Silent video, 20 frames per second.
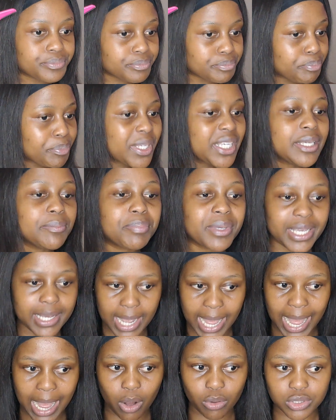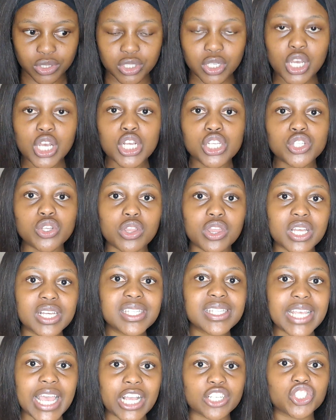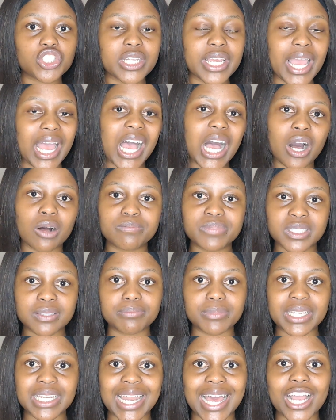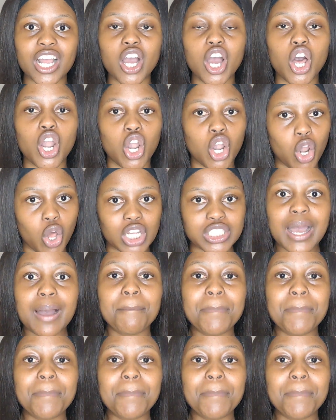peeping out. So this actually helps me like a lot.